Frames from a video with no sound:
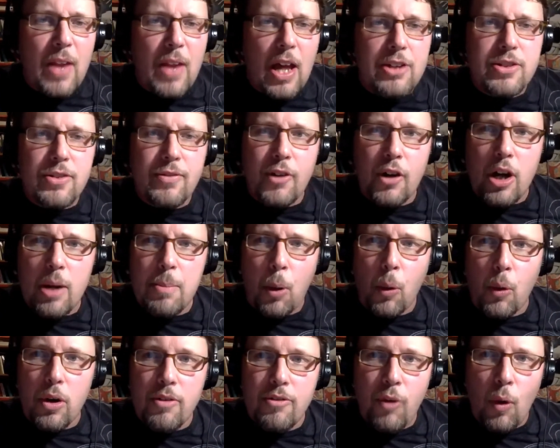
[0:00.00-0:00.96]
as a very
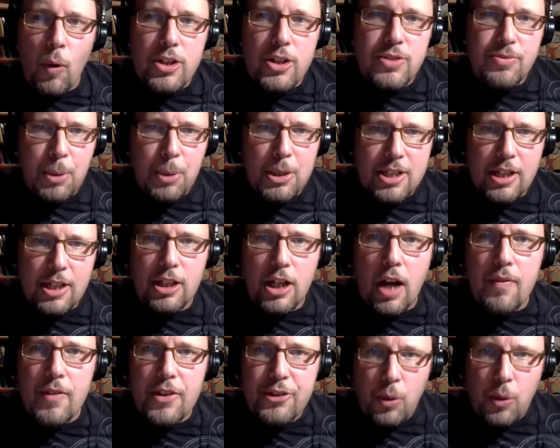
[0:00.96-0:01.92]
important voice, particularly on
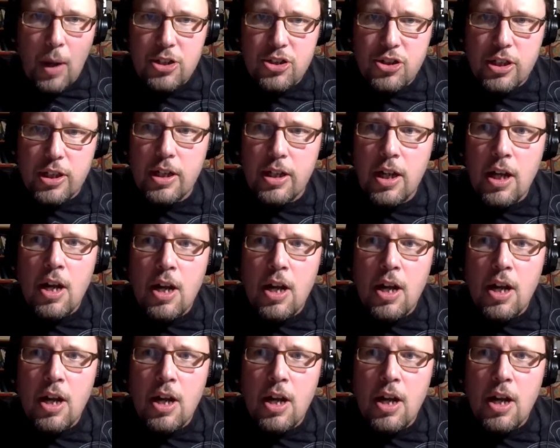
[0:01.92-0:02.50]
this question.